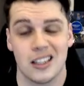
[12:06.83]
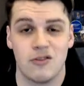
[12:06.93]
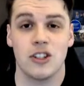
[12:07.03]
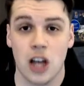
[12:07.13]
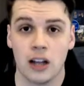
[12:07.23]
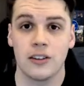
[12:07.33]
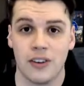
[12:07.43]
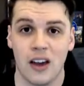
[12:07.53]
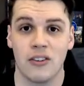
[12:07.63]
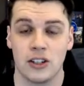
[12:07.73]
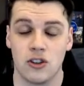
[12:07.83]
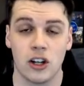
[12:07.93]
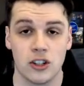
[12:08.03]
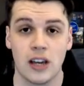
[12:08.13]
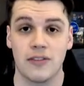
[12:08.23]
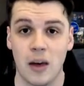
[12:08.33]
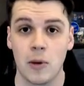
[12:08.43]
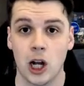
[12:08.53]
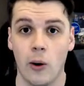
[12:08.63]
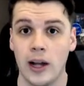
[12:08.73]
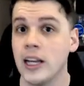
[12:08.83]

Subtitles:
Let's return the favor and try to give them a goal.